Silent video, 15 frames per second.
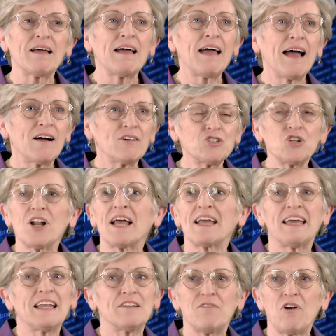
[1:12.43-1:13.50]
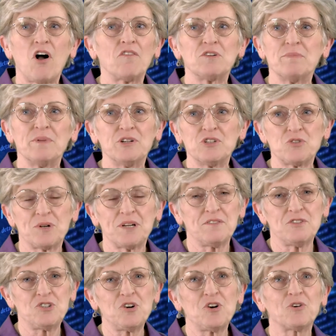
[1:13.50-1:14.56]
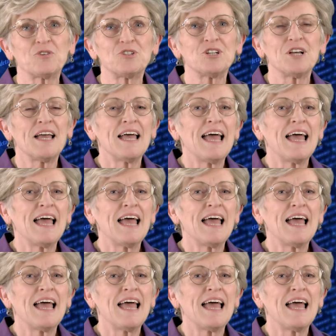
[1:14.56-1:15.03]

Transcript: how should I get involved in ministry at the church.